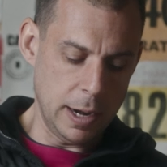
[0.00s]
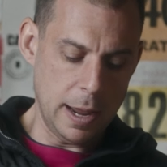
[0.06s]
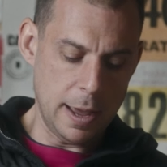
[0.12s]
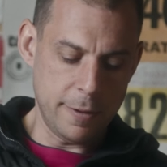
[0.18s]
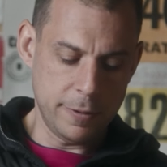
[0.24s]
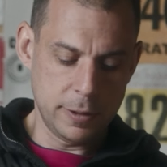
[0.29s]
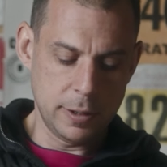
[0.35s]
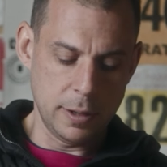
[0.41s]

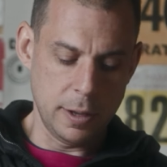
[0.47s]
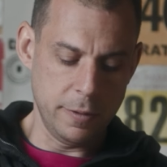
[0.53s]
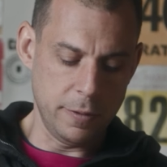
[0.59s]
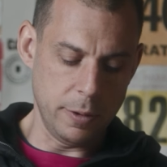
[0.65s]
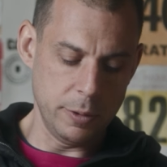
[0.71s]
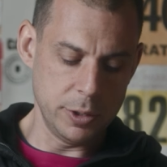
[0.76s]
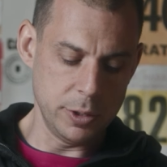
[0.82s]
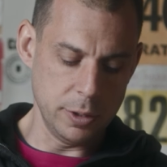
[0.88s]
left if
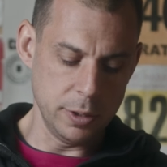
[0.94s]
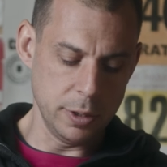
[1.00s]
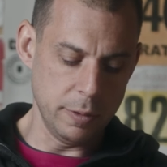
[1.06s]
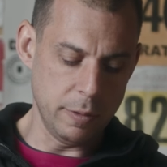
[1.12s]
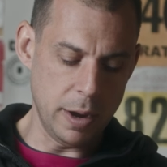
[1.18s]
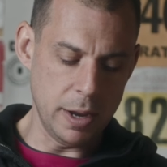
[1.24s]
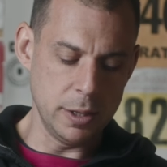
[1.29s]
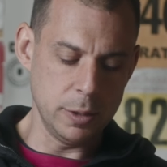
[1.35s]
I was doing a
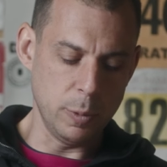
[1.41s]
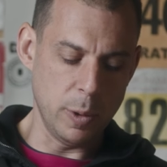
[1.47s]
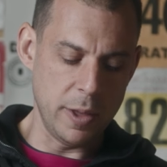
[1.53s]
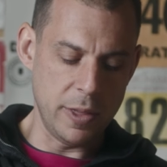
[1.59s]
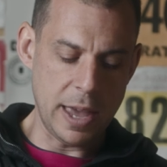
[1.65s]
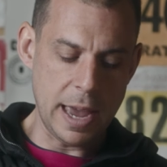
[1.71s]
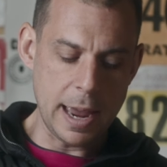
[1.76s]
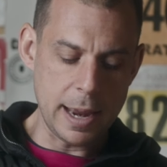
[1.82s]
race where
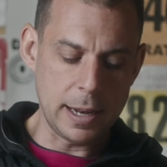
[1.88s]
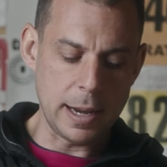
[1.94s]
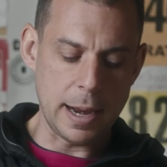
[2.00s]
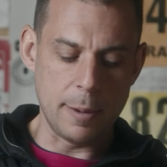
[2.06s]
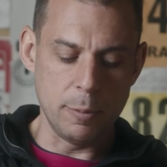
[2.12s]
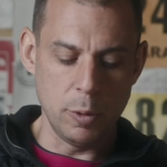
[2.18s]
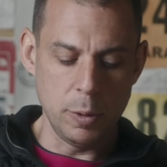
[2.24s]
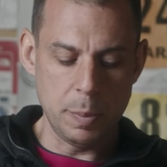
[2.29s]
the
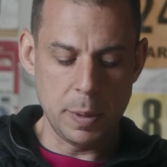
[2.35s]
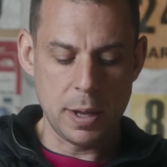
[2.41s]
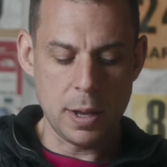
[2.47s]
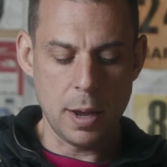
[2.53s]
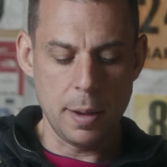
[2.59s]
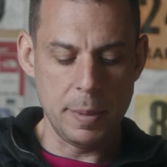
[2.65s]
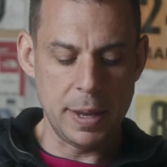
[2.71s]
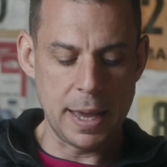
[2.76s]
headlamp would be
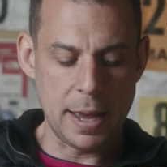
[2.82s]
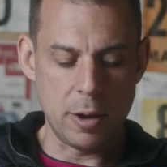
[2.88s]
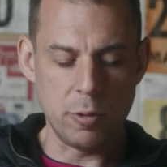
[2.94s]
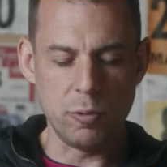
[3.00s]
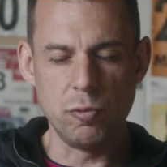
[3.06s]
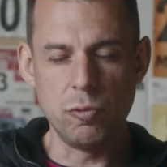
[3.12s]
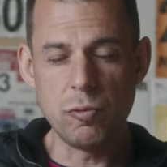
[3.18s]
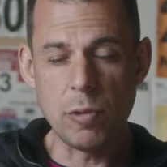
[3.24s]
coming out
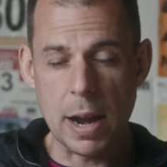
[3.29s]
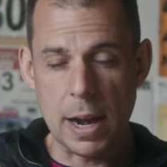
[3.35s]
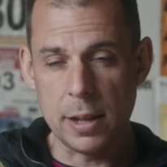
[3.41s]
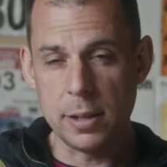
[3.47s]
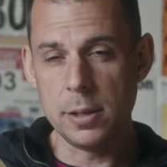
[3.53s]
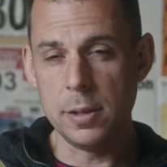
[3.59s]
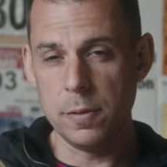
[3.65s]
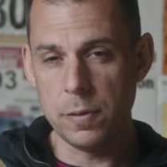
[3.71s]

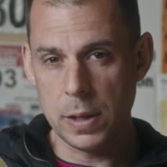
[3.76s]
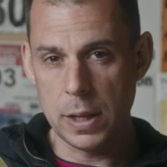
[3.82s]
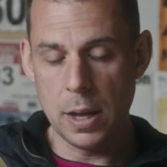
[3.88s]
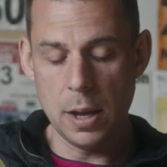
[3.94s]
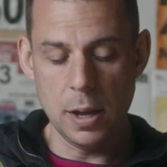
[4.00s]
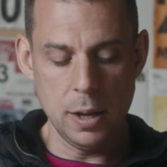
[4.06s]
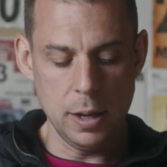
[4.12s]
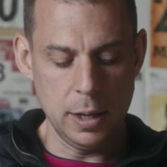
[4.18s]
relatively
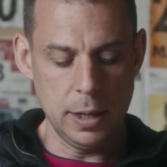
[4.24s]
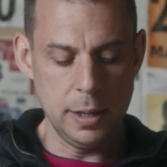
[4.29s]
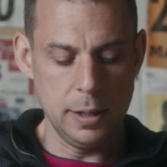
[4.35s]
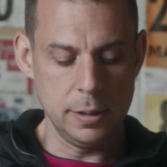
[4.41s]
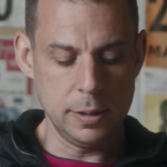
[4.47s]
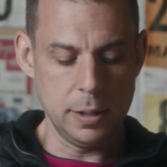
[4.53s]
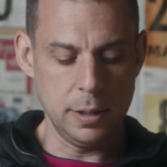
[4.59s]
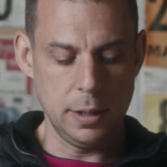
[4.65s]
early
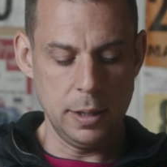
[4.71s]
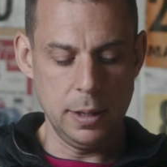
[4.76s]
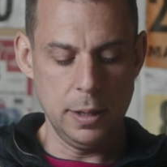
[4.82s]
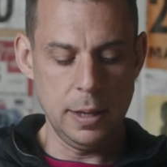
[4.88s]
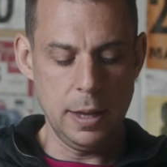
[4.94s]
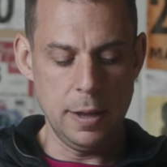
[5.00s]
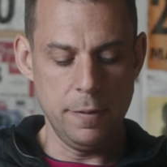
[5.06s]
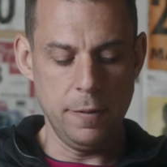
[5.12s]
into the
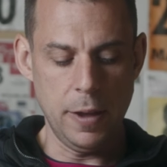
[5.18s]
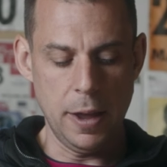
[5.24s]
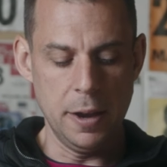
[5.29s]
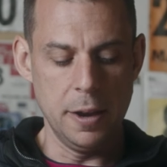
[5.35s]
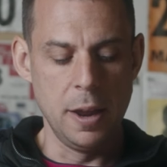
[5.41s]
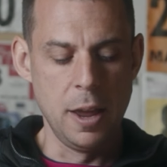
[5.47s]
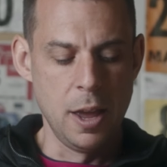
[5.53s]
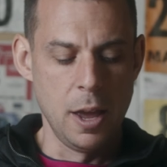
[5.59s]

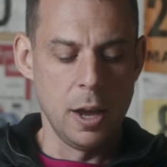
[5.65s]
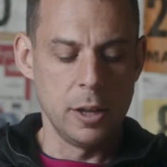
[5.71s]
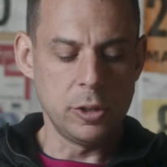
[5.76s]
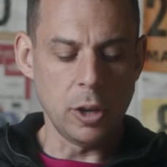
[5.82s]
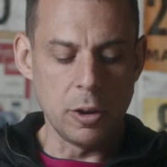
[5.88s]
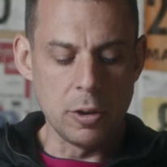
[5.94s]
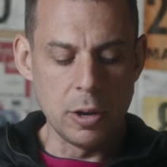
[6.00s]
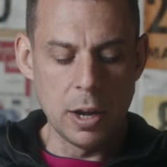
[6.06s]
event.
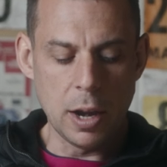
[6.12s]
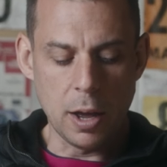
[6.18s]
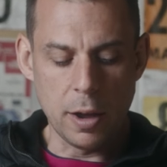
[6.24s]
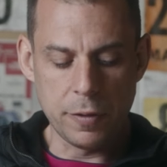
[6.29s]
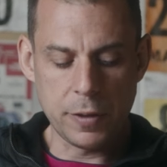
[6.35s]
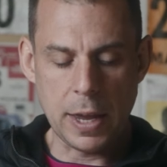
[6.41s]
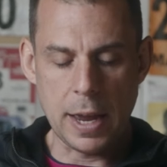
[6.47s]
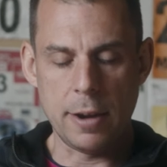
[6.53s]
Don't
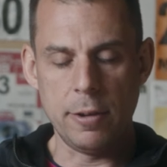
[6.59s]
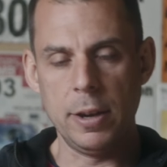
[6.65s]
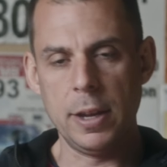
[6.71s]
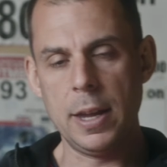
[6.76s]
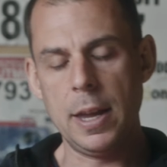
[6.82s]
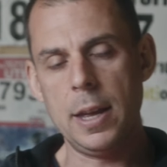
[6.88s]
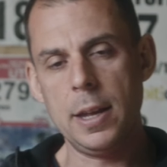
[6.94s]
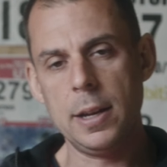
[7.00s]
love
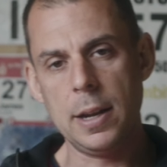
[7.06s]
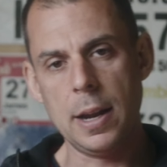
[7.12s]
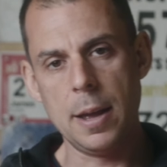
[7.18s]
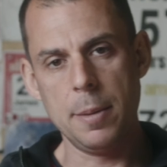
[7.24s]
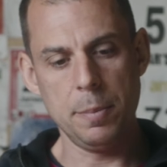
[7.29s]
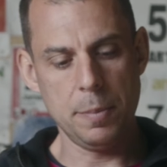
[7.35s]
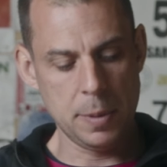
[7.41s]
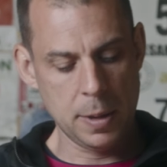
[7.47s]
carrying a
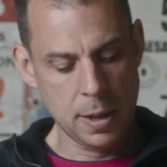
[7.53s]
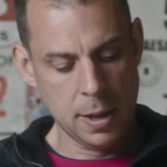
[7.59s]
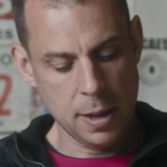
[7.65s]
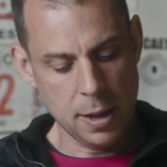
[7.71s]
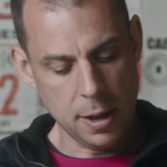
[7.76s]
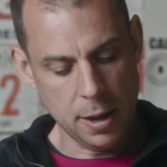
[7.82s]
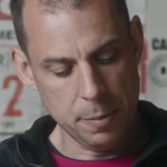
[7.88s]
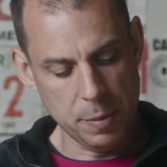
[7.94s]
headlamp.
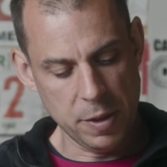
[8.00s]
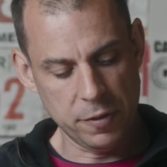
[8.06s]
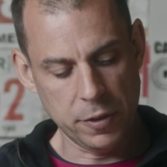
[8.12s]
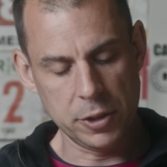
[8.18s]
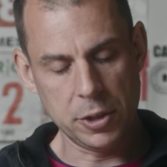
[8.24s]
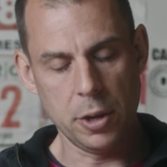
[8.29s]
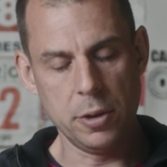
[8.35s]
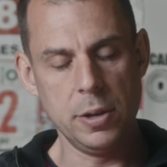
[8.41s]
If I
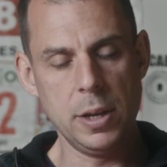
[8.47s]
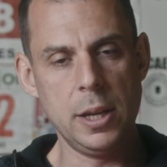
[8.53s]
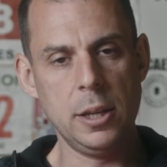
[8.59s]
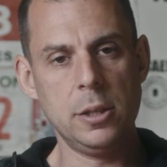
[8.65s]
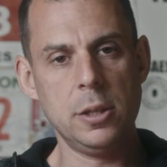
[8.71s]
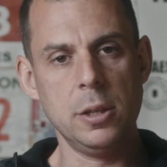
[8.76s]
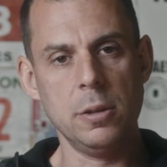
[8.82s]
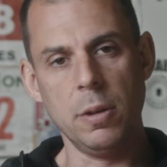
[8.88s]
don't
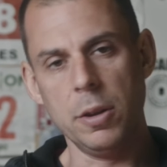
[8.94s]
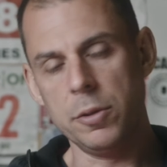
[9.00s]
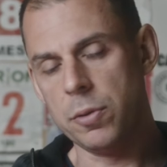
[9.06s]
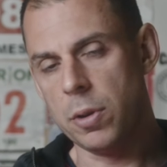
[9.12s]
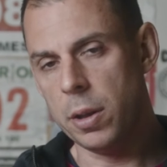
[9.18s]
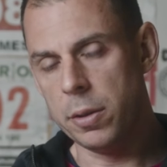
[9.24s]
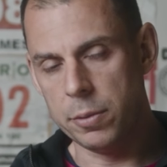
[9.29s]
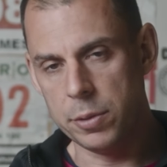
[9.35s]
need to, I'd
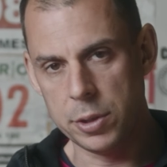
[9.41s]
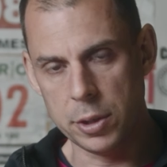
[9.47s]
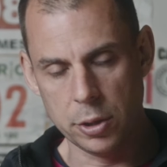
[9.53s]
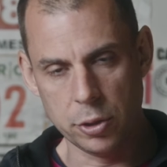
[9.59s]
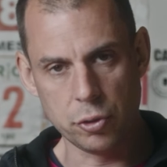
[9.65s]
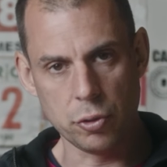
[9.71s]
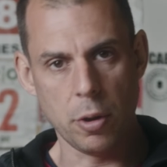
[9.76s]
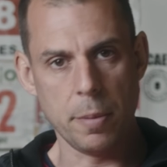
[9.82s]
rather it was in
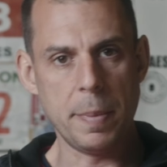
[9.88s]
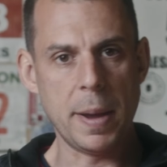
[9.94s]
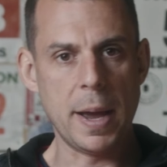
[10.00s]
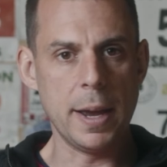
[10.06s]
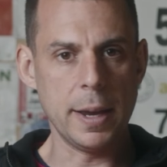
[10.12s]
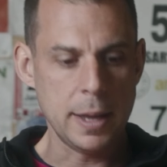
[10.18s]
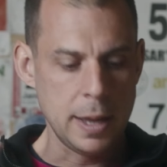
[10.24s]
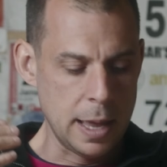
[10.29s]
a drop
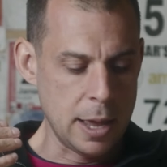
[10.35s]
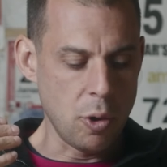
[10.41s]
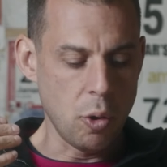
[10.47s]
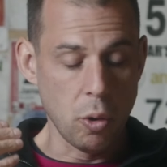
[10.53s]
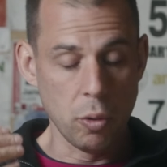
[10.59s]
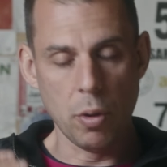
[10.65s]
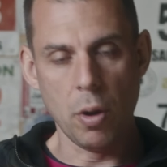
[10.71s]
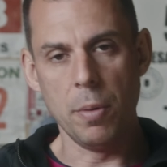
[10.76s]
bag
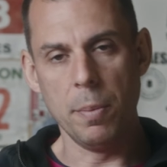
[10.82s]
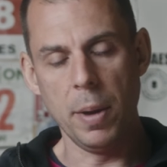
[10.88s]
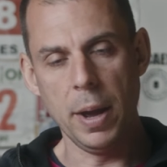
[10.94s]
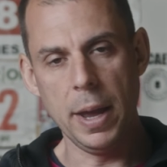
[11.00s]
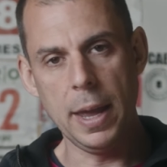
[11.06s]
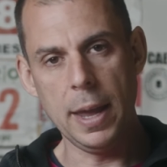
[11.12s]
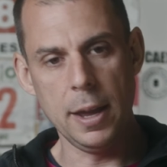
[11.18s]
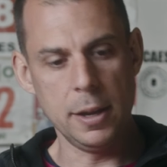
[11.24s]
or on my
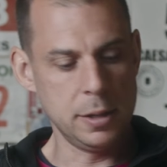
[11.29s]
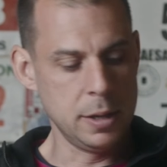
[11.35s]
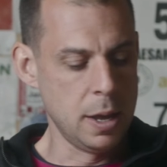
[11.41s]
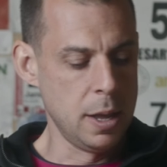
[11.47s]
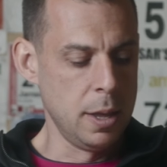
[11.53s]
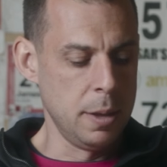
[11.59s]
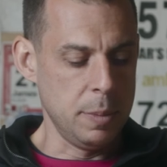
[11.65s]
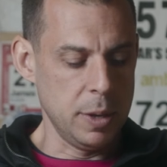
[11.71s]
head.
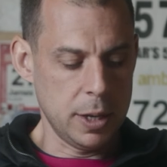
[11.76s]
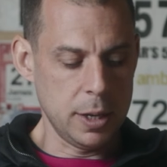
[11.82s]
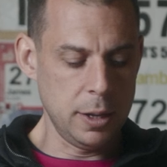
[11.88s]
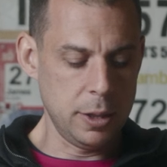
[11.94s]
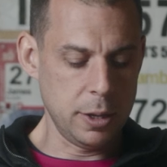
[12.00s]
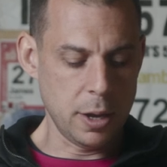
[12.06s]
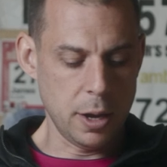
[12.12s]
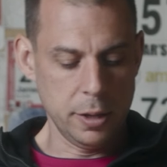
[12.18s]
But it could
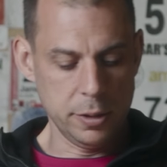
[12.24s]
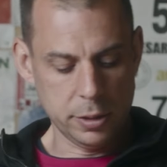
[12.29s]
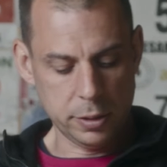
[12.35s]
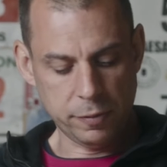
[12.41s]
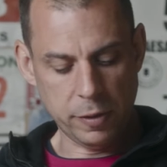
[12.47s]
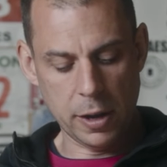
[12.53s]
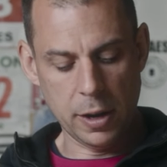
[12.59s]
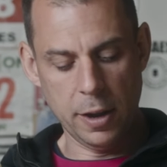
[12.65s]
either go in the
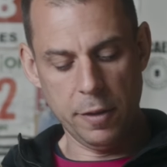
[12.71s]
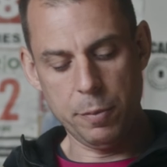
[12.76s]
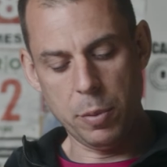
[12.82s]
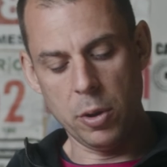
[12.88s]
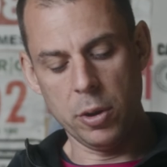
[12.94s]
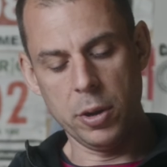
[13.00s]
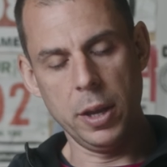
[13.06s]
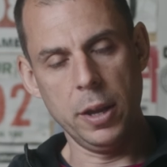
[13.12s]
front left
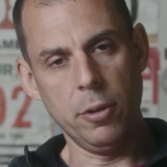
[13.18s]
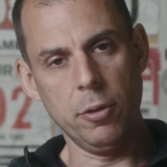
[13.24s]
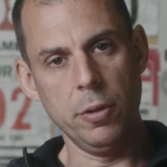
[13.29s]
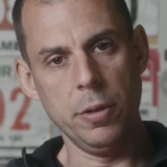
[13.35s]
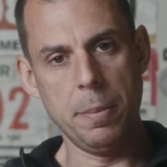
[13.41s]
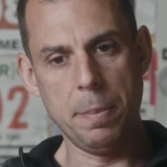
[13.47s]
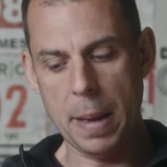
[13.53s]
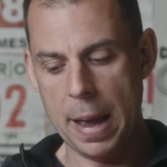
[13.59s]
pocket or
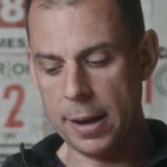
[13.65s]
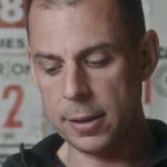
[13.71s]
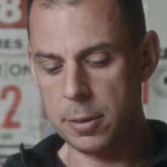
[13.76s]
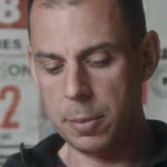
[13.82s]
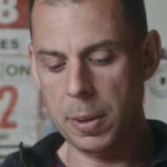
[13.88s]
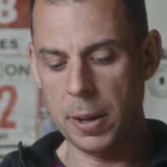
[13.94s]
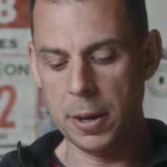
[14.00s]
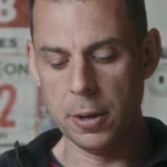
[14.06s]
on the back,
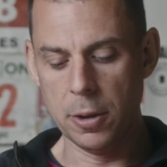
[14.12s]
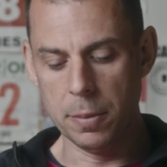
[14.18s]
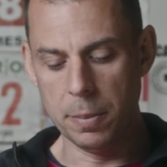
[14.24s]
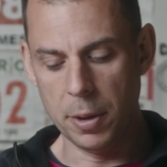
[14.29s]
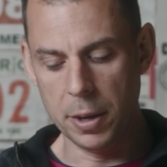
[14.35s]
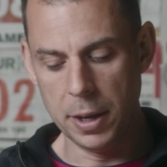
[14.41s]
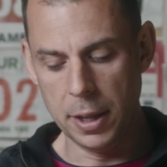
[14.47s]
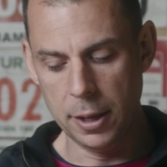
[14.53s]
depending on
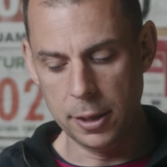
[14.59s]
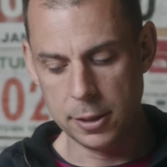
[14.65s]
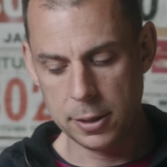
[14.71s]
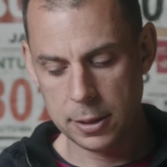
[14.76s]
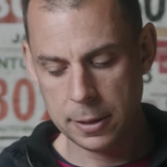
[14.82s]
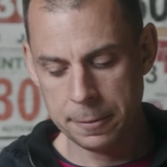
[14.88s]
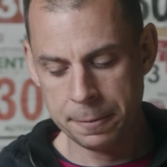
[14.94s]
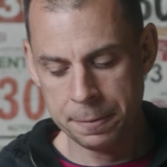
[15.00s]
my needs.